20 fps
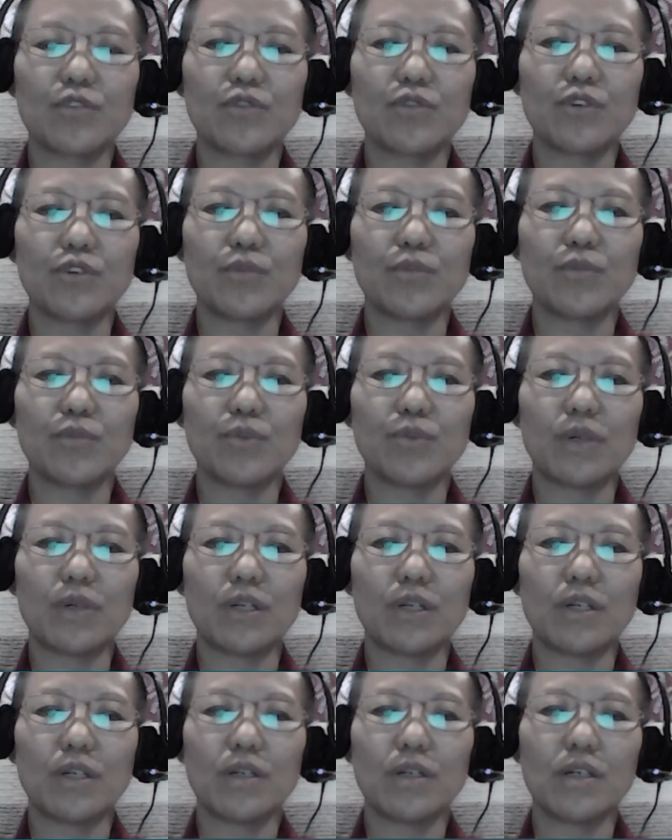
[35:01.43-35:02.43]
to
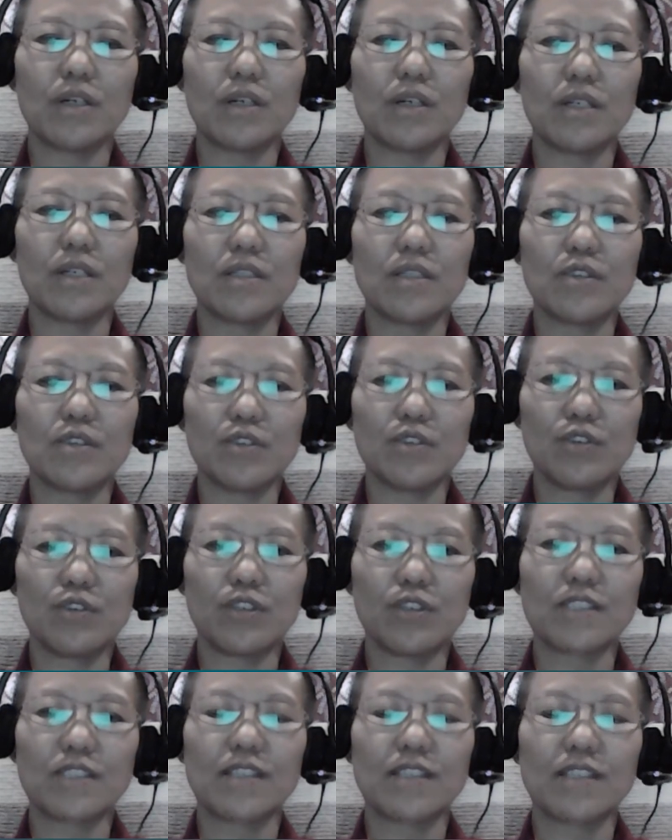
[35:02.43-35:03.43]

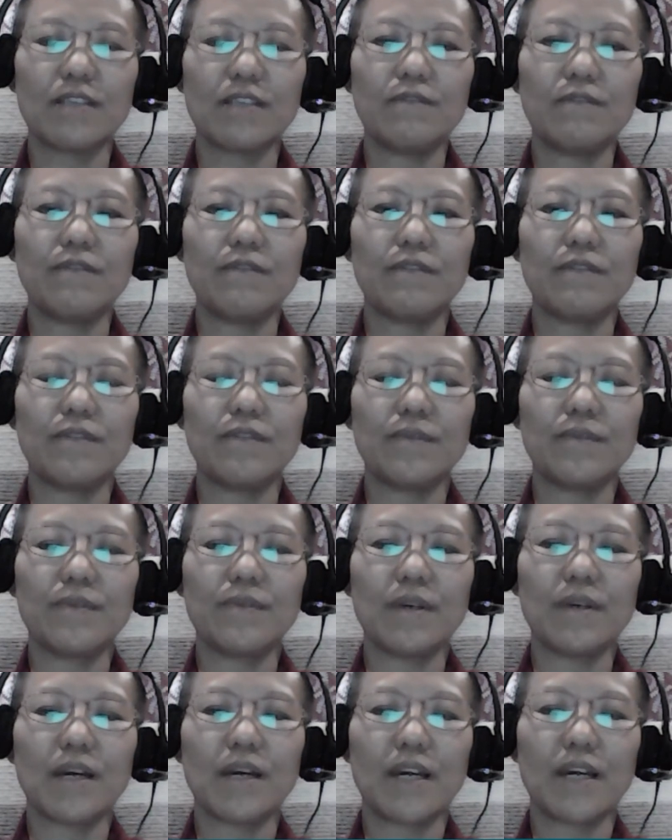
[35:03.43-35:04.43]
yourself,
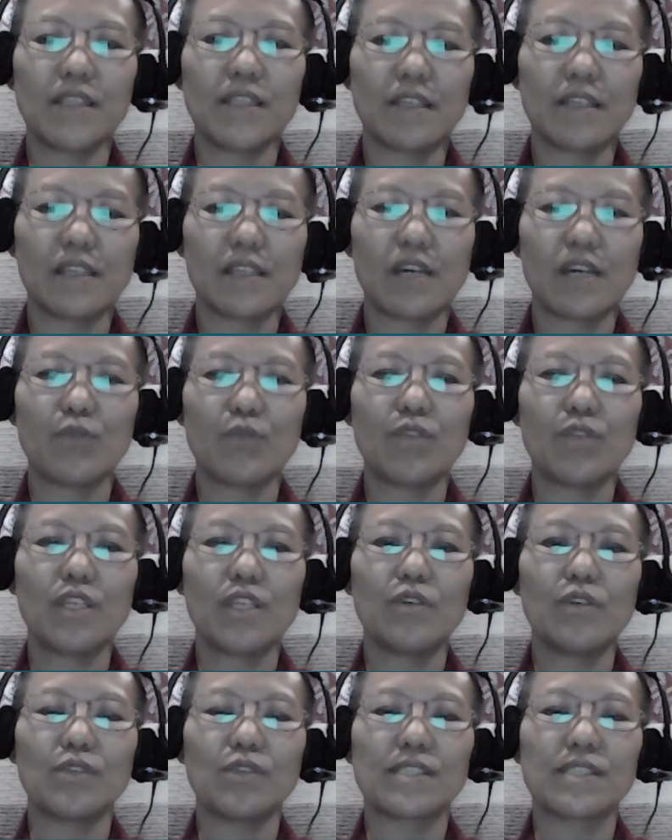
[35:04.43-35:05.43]
either
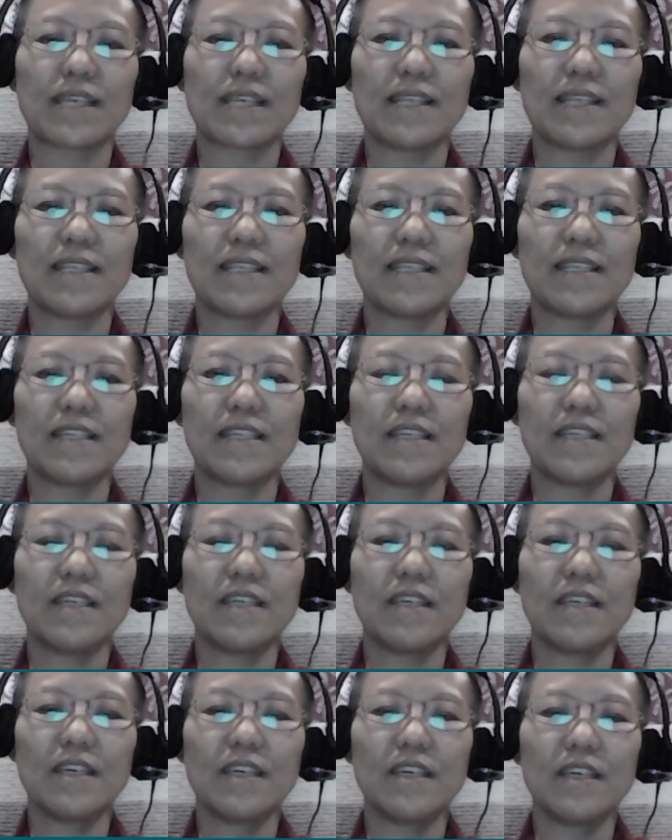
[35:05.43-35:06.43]
loudly or silently,
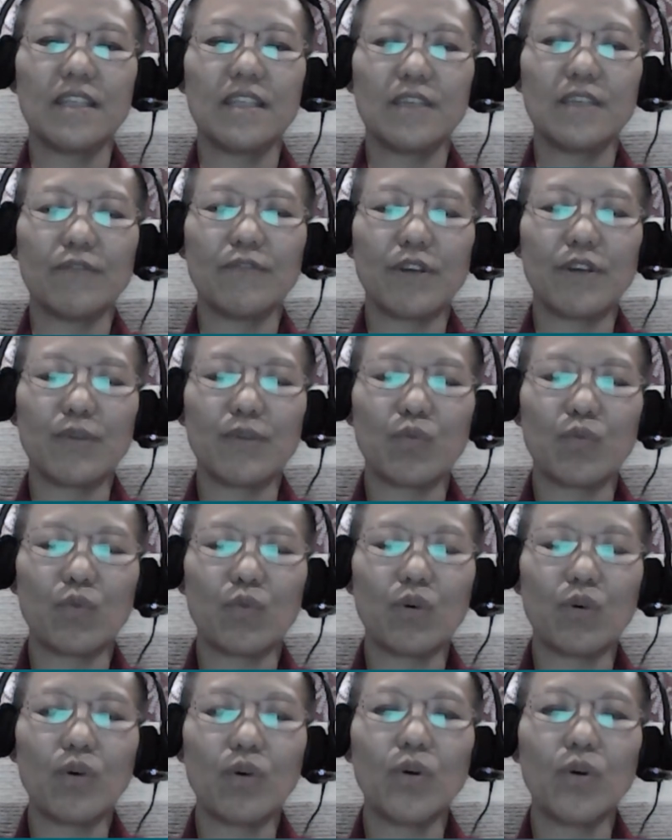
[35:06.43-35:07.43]
in a very
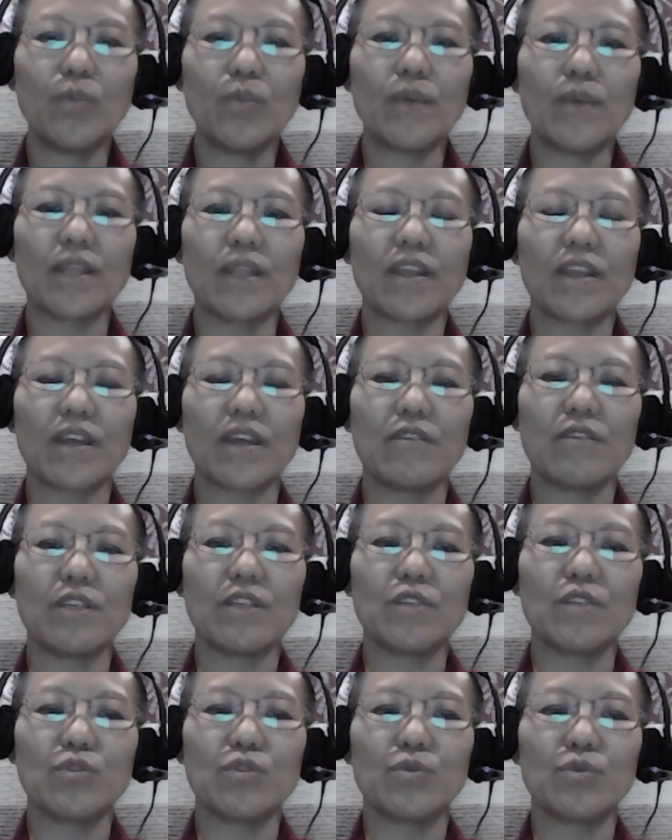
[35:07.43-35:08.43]
warm and
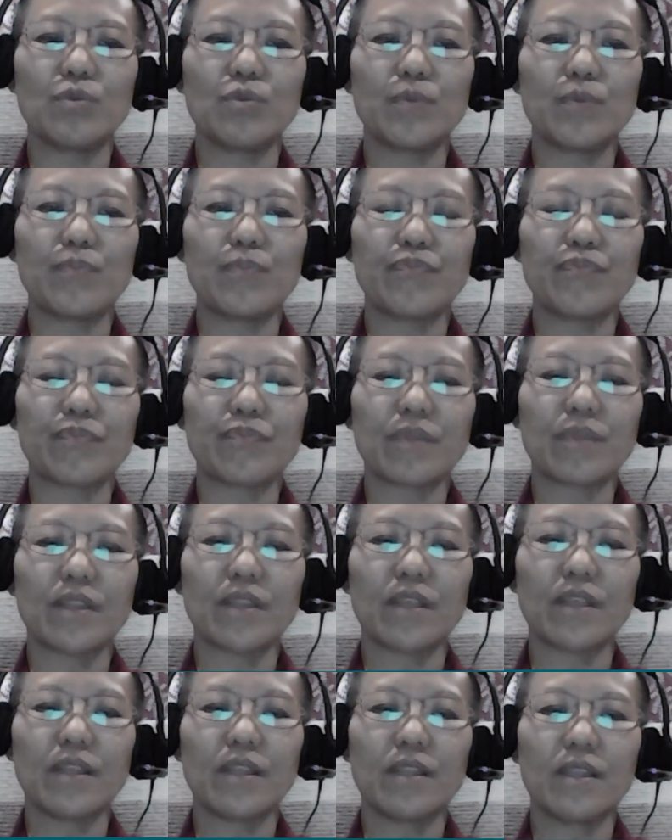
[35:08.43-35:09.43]
caring tone,
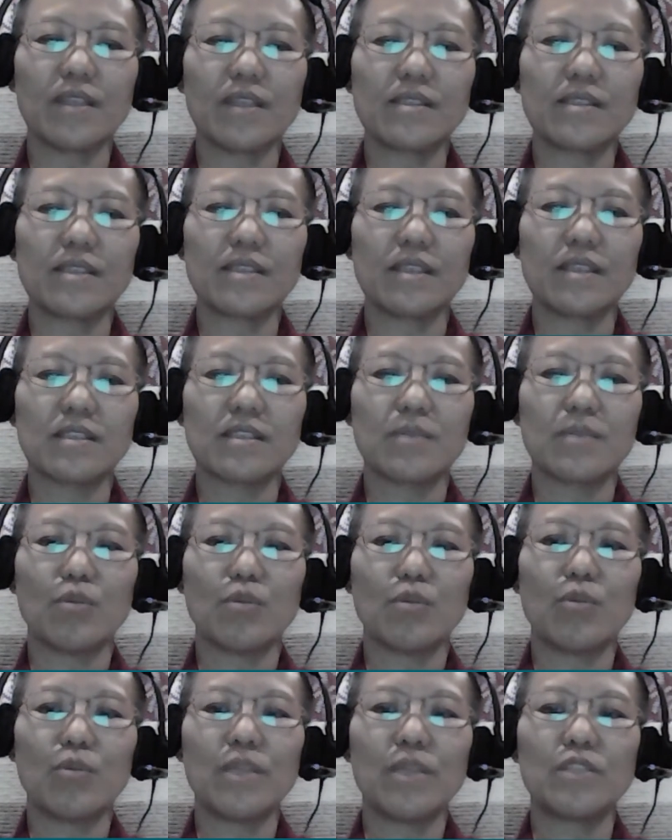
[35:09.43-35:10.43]
that this is a
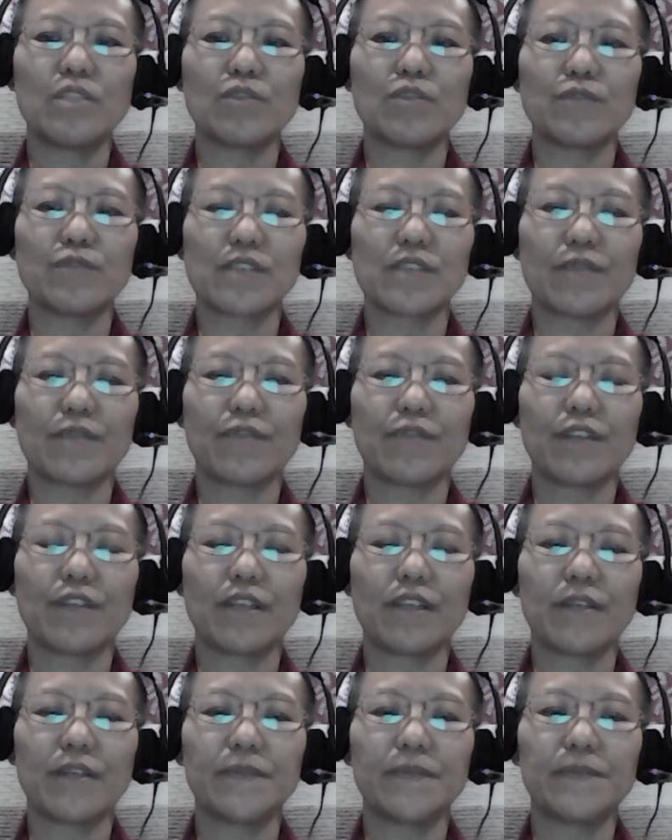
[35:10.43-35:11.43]
moment of
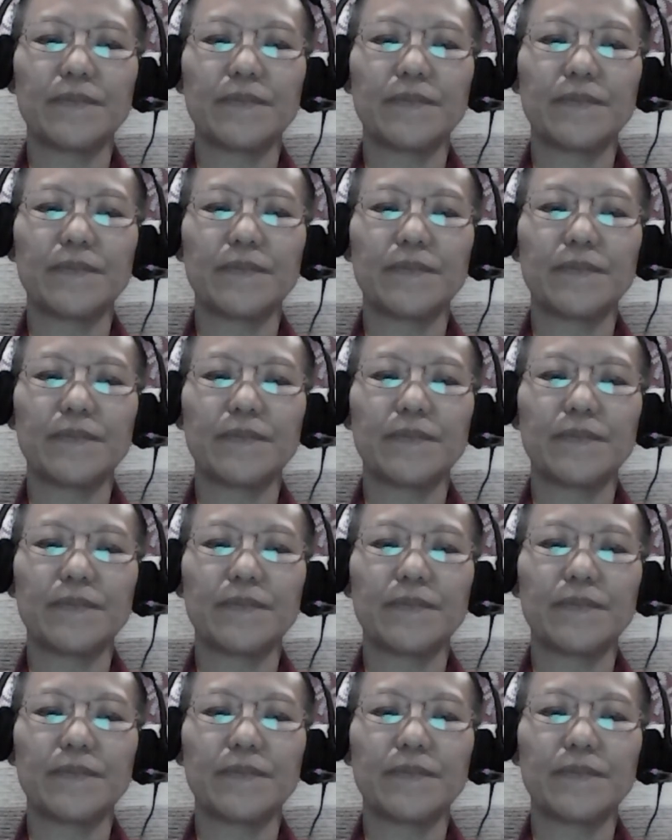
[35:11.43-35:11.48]
suffering.